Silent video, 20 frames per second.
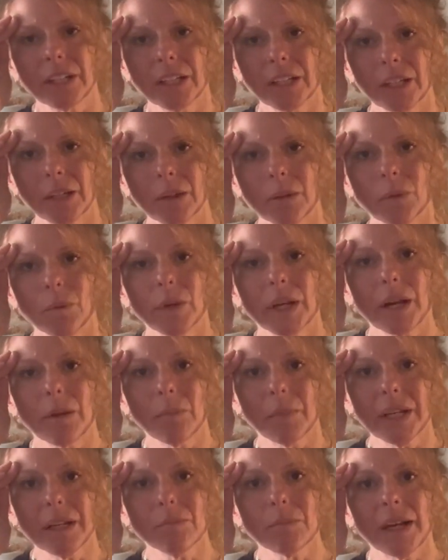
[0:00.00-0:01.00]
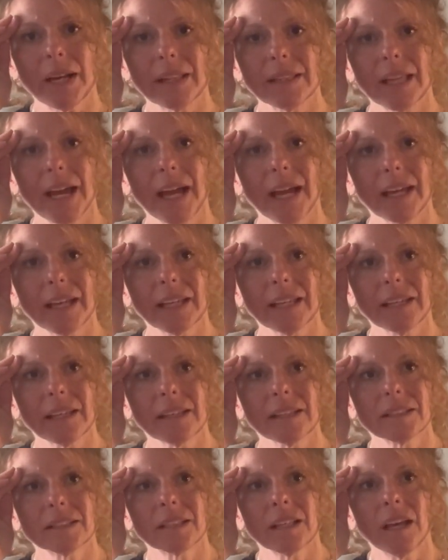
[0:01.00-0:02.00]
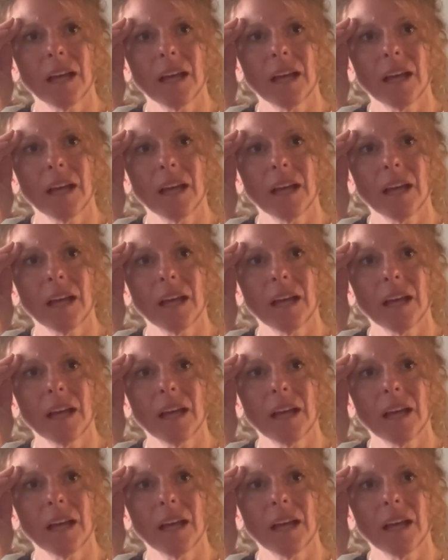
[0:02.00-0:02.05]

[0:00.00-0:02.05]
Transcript: you. And what I mean by that is,